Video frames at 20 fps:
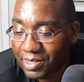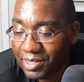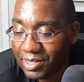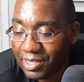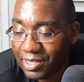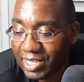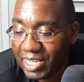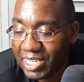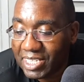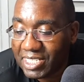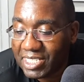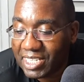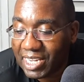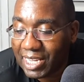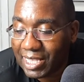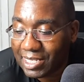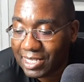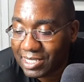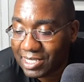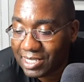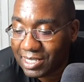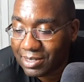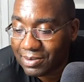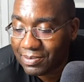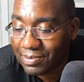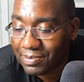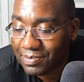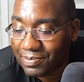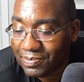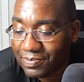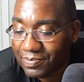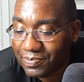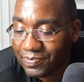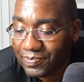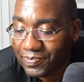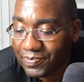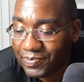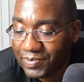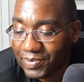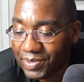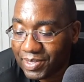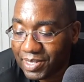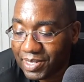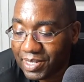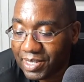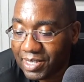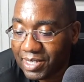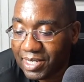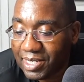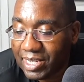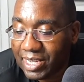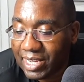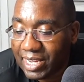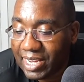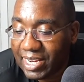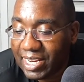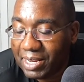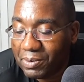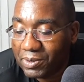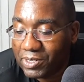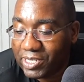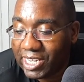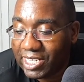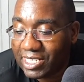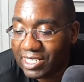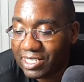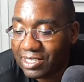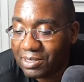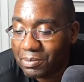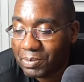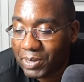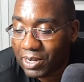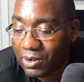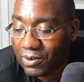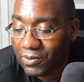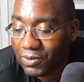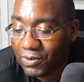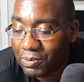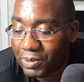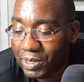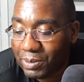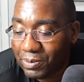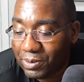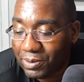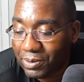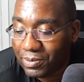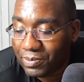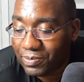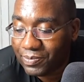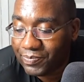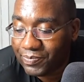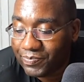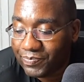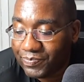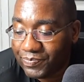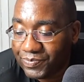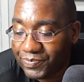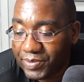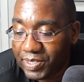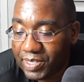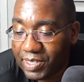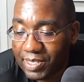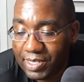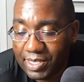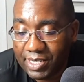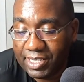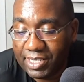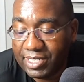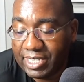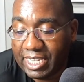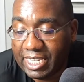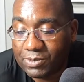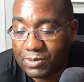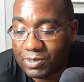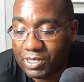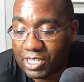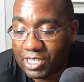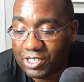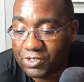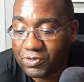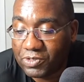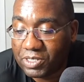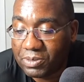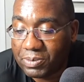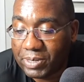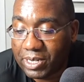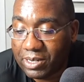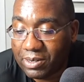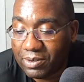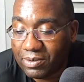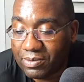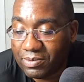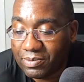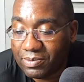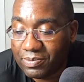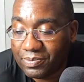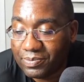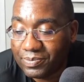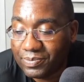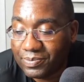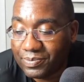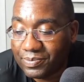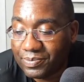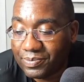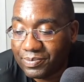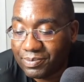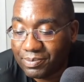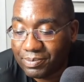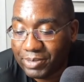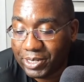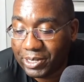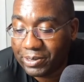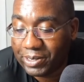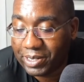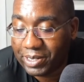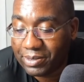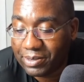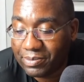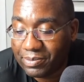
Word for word: They silenced him, and they protected the powerful people, because that's what the country's about. Period.